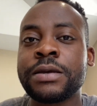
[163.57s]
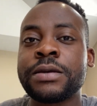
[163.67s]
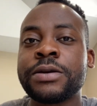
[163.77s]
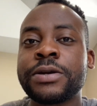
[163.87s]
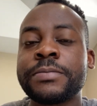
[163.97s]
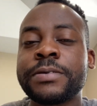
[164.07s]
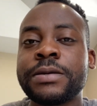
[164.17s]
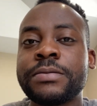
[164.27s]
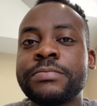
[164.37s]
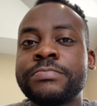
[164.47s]
you're going to
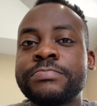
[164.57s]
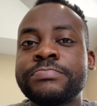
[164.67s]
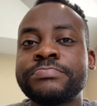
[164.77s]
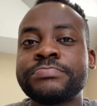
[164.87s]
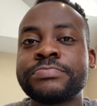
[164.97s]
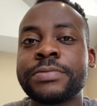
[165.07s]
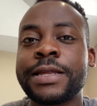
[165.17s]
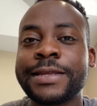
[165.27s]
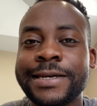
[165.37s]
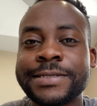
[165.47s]
be a
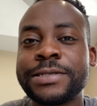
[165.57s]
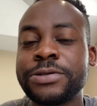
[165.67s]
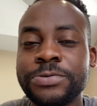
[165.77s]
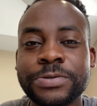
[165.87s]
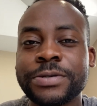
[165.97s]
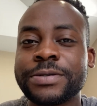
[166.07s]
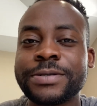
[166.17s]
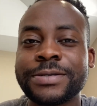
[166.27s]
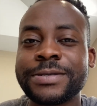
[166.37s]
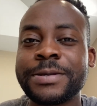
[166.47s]
lazy loser
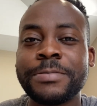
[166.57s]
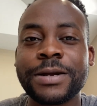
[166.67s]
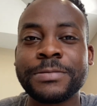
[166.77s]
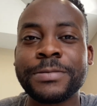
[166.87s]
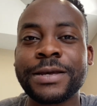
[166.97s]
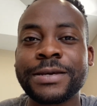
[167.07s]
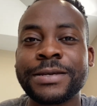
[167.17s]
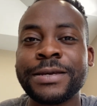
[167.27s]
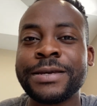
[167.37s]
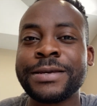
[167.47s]
this is the bottom line
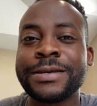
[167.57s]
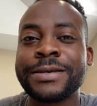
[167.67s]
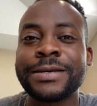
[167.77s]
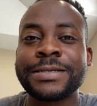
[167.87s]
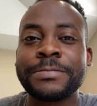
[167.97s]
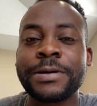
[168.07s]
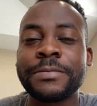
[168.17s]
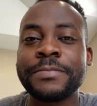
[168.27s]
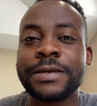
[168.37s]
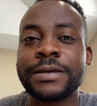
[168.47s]
it's
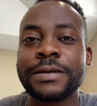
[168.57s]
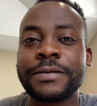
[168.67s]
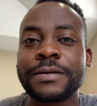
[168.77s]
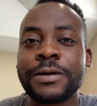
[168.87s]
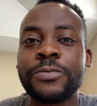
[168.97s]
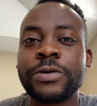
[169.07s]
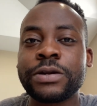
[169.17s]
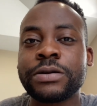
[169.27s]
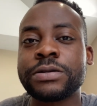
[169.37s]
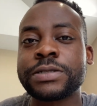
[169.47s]
about being a
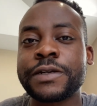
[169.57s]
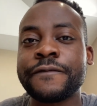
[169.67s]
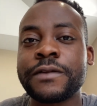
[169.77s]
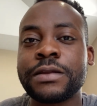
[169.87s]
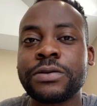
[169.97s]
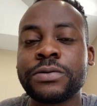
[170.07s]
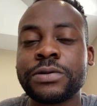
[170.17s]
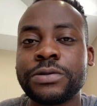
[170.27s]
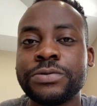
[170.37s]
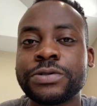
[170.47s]
winner instead of a, a
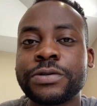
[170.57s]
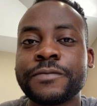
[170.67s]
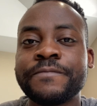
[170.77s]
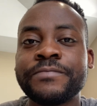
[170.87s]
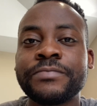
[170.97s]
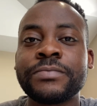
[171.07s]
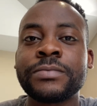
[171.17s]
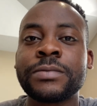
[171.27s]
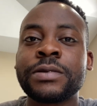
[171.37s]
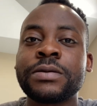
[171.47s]
loser.
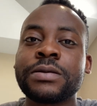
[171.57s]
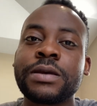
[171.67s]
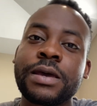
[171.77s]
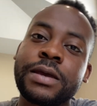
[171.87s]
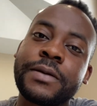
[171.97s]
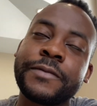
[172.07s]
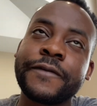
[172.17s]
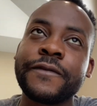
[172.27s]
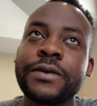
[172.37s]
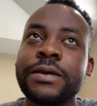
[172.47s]
And I mean,
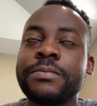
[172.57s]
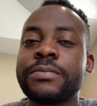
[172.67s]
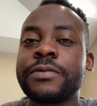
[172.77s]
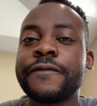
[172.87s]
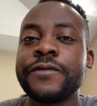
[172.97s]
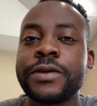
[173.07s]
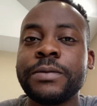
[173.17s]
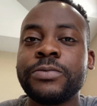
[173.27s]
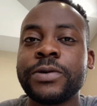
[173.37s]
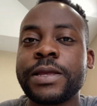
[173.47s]
if you keep if you
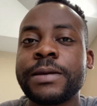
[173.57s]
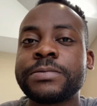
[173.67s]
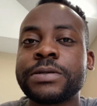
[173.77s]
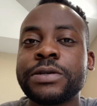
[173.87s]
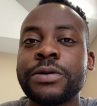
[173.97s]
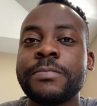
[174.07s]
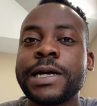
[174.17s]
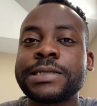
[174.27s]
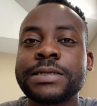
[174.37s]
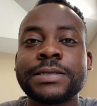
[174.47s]
keep relapsing, your
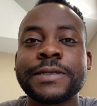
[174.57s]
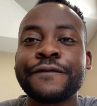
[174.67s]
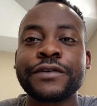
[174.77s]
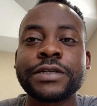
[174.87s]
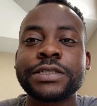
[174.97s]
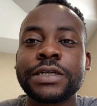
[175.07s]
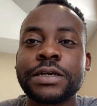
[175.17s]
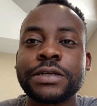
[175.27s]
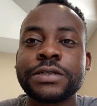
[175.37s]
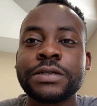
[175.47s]
mindset is never going to
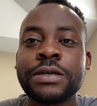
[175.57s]
change.